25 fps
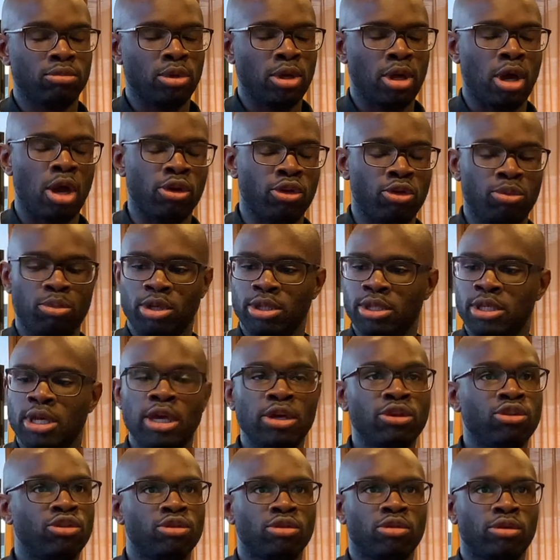
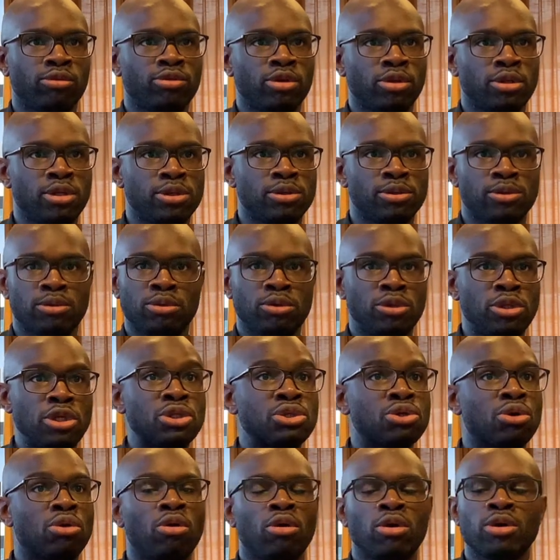argumentation of the
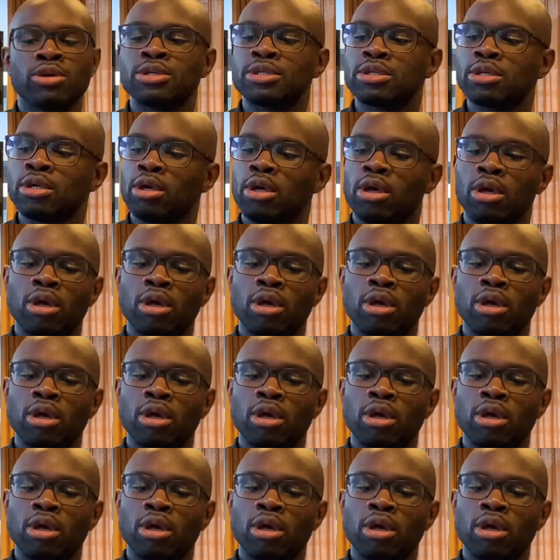discourse,